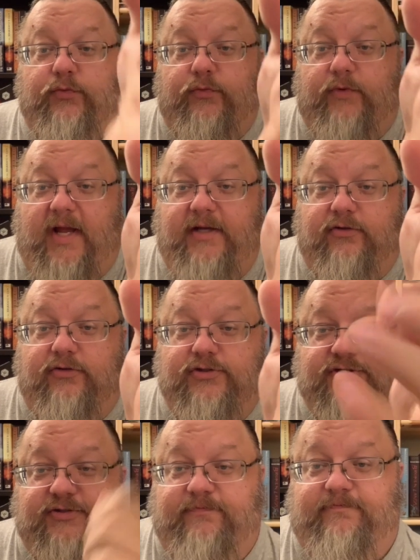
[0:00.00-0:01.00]

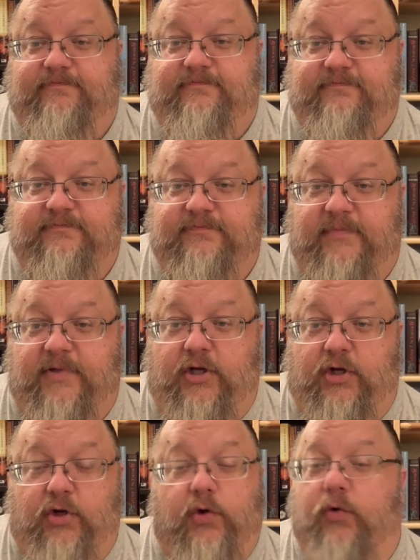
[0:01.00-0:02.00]
writers.
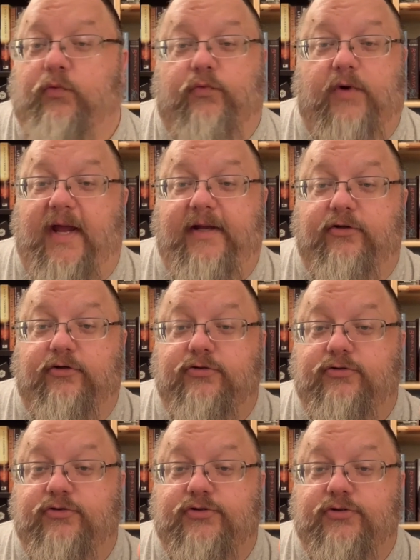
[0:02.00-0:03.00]

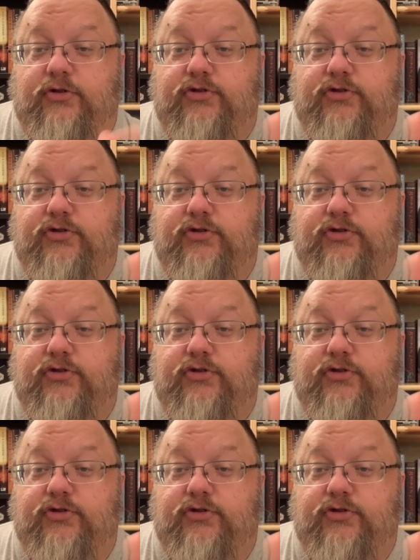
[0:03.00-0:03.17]
Writers